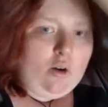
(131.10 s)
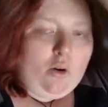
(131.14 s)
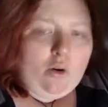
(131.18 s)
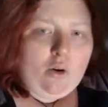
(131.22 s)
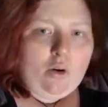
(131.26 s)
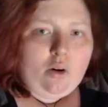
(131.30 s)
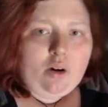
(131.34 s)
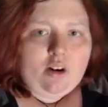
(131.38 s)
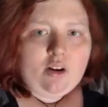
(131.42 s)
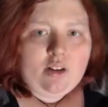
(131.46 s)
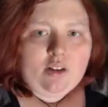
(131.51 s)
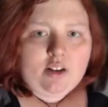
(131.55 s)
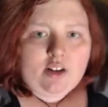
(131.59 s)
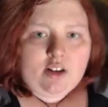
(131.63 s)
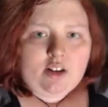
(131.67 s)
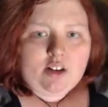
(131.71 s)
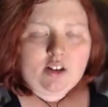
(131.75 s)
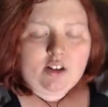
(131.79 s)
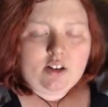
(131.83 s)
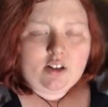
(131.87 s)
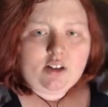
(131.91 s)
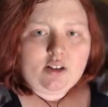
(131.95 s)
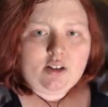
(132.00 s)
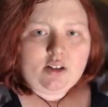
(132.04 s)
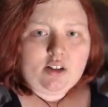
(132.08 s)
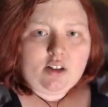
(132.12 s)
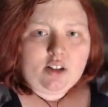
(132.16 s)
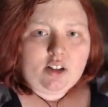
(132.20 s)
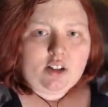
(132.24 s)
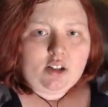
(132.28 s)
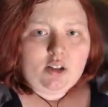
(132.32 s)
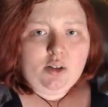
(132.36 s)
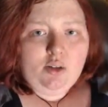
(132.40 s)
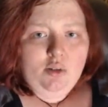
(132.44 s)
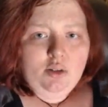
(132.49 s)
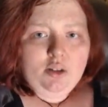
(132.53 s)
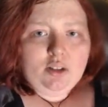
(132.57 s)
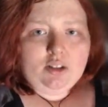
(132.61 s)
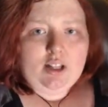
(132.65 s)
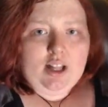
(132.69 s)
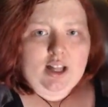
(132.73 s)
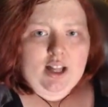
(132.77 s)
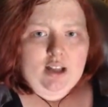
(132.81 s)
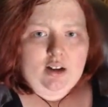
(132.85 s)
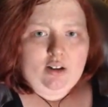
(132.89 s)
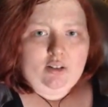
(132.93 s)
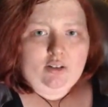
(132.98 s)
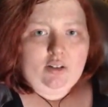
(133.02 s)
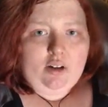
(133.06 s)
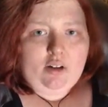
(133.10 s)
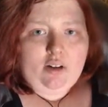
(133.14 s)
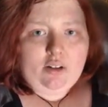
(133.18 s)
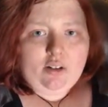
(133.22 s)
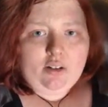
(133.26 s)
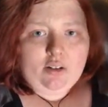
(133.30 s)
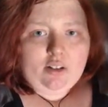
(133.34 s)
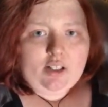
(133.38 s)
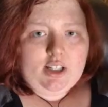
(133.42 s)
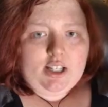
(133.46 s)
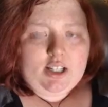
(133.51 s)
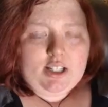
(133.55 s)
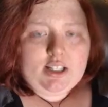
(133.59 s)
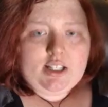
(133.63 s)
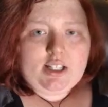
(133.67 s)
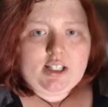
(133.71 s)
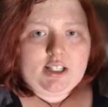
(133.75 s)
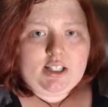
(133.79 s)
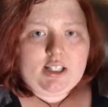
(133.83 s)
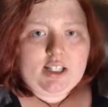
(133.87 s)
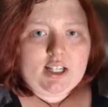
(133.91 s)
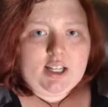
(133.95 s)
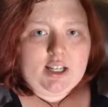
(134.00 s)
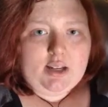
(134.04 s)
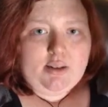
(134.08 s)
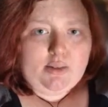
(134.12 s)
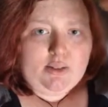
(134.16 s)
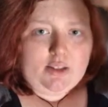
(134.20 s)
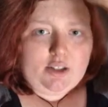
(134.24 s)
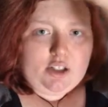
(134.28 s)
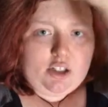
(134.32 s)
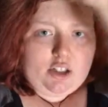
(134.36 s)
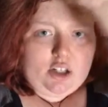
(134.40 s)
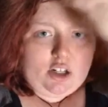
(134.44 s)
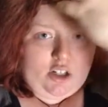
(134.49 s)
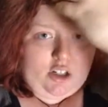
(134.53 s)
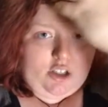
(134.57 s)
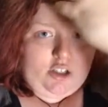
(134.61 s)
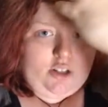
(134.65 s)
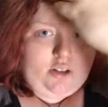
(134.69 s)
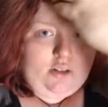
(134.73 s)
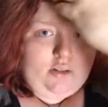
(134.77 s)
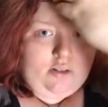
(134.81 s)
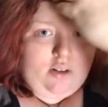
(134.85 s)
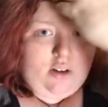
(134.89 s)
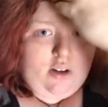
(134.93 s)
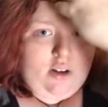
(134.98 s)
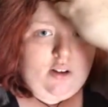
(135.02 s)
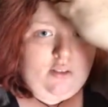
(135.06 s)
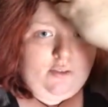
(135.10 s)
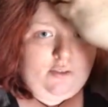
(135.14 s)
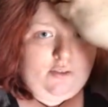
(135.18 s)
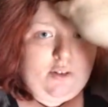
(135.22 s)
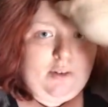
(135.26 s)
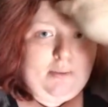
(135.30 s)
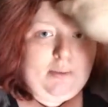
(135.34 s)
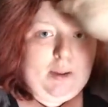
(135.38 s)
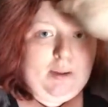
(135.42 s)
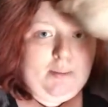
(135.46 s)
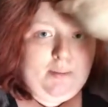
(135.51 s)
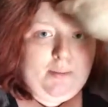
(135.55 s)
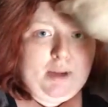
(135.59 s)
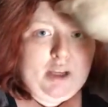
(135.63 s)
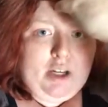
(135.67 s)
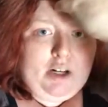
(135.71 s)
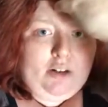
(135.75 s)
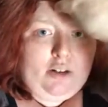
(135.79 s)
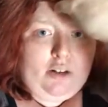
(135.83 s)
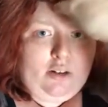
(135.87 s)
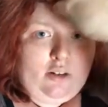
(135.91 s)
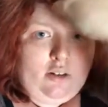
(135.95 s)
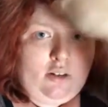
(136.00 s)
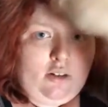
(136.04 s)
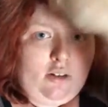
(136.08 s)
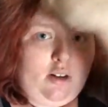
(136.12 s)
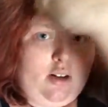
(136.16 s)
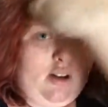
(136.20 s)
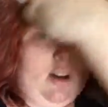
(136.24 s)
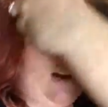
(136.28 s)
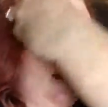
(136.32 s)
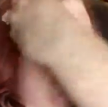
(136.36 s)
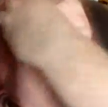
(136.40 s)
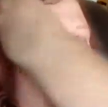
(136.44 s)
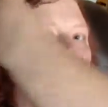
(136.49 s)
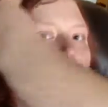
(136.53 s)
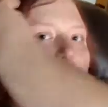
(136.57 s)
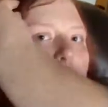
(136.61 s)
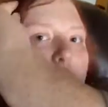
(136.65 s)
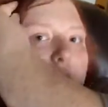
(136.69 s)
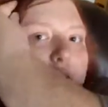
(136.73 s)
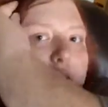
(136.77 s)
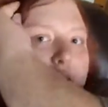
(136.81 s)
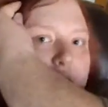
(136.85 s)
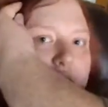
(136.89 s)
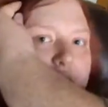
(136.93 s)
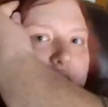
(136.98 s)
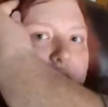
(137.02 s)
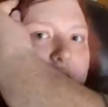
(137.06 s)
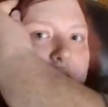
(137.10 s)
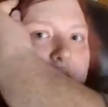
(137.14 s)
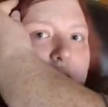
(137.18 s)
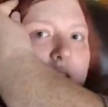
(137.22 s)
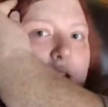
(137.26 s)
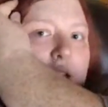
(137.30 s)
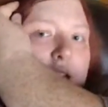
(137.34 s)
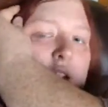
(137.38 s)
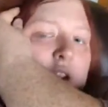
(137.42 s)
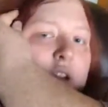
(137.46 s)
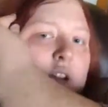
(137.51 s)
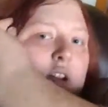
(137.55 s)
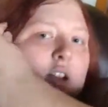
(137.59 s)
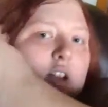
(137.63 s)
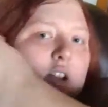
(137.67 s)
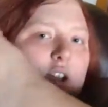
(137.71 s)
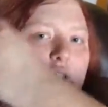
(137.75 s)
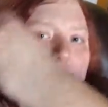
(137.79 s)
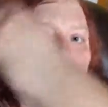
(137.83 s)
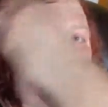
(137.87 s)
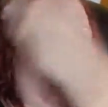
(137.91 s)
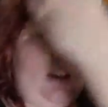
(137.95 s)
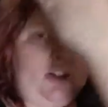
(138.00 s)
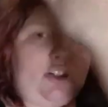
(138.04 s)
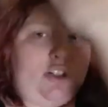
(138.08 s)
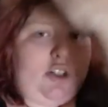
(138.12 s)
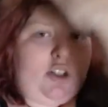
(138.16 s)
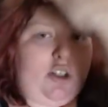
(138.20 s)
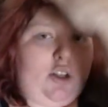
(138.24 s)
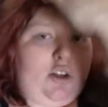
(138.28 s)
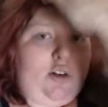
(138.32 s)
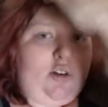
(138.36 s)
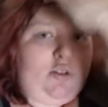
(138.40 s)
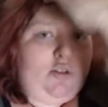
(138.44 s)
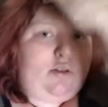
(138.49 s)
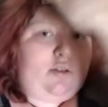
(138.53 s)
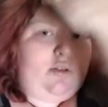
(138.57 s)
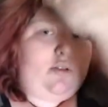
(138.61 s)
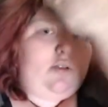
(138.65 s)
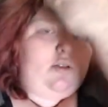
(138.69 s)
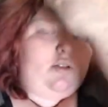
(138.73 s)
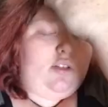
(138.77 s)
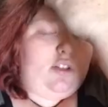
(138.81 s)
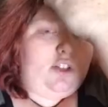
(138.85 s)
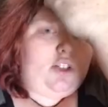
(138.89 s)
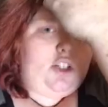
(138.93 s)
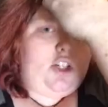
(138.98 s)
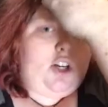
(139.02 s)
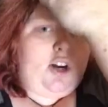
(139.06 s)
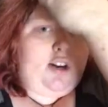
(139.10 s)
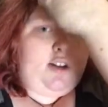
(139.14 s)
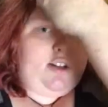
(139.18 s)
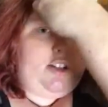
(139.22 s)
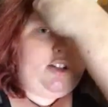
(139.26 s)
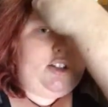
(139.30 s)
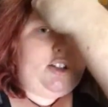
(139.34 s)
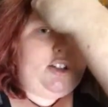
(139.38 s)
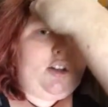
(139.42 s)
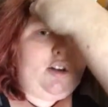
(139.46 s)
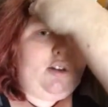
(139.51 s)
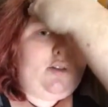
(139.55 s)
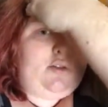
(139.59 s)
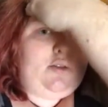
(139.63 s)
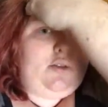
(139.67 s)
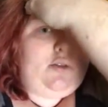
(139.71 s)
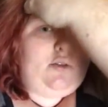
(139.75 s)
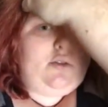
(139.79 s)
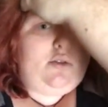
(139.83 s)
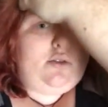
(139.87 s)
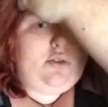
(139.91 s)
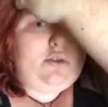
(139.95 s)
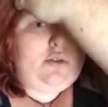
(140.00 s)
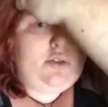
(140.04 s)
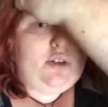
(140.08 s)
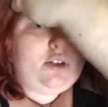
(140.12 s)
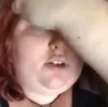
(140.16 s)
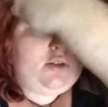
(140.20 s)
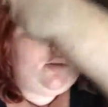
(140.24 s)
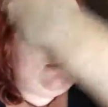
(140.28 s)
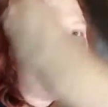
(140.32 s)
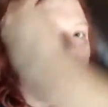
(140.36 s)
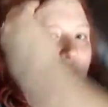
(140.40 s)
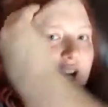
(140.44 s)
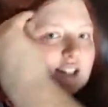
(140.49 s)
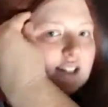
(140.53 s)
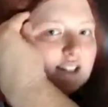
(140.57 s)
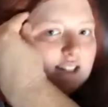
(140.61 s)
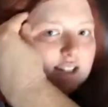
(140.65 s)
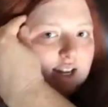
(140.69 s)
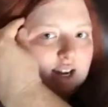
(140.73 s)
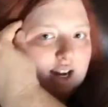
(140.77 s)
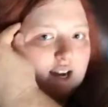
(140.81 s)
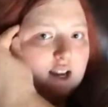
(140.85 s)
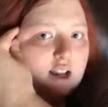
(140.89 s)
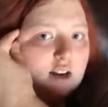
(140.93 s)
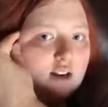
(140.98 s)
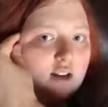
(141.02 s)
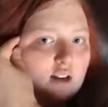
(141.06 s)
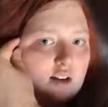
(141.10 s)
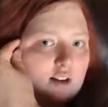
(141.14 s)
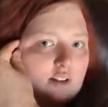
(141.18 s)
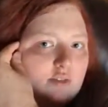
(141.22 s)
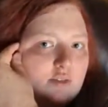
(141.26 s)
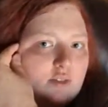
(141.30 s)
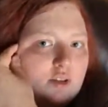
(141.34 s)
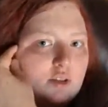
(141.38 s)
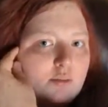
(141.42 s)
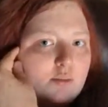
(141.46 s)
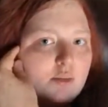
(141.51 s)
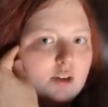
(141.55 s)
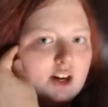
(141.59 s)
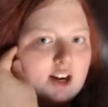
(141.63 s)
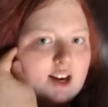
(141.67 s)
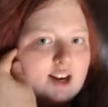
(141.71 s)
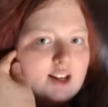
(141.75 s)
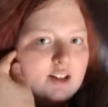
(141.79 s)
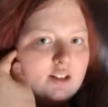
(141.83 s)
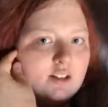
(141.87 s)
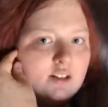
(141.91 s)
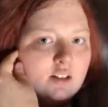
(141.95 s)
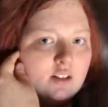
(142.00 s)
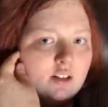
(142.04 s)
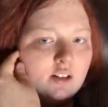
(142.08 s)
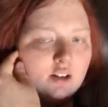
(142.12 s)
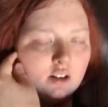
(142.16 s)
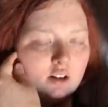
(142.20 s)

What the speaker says: or there's unilateral ECT, which shocks you from the middle and the side, and the shock just goes through your right side of your brain